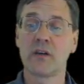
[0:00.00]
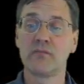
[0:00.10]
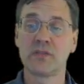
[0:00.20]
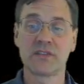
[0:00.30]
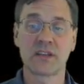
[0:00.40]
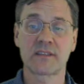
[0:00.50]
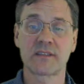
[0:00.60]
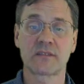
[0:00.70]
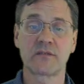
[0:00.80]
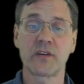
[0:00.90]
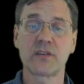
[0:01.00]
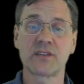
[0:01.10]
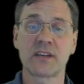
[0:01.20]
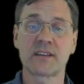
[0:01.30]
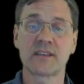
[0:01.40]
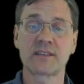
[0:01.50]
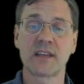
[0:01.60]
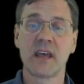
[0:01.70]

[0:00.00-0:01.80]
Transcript: of mutagenesis or varigenesis.